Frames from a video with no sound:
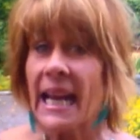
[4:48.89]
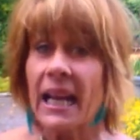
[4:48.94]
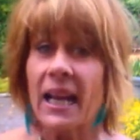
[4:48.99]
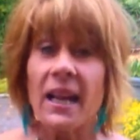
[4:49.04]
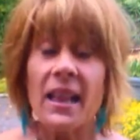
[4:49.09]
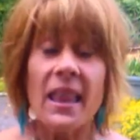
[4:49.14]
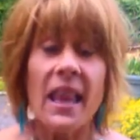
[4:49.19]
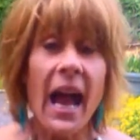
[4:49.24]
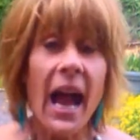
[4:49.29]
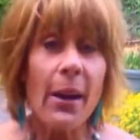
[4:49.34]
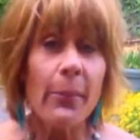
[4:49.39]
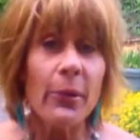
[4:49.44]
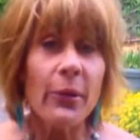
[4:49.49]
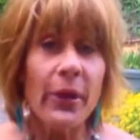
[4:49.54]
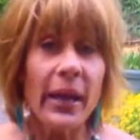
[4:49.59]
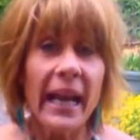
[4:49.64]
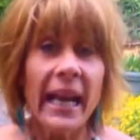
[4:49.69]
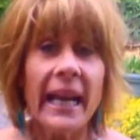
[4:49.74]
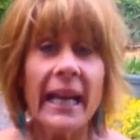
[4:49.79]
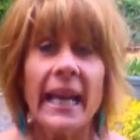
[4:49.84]
and
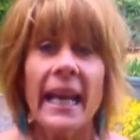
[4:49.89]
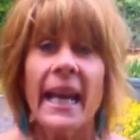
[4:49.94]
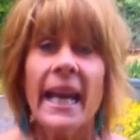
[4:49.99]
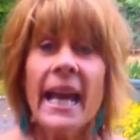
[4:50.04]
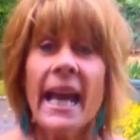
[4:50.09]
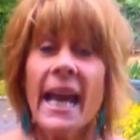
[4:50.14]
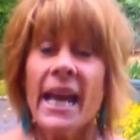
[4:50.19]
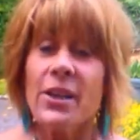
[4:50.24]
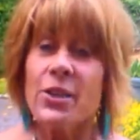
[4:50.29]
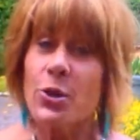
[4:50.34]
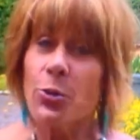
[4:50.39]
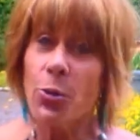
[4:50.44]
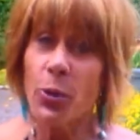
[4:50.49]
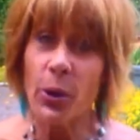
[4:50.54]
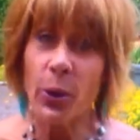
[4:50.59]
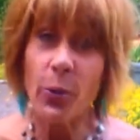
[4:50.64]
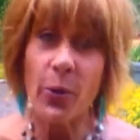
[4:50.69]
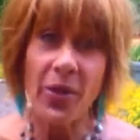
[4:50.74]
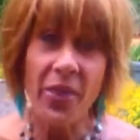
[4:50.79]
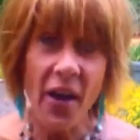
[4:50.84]
collaborate and to
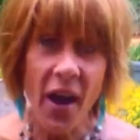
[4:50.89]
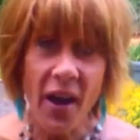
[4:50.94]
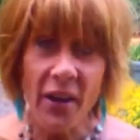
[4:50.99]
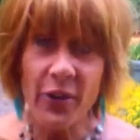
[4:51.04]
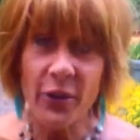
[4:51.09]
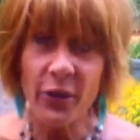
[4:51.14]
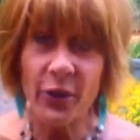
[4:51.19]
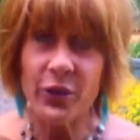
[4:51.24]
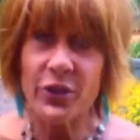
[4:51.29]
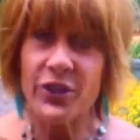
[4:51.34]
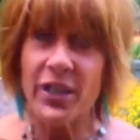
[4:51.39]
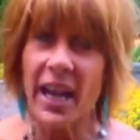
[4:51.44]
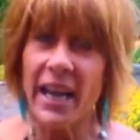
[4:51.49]
work with others.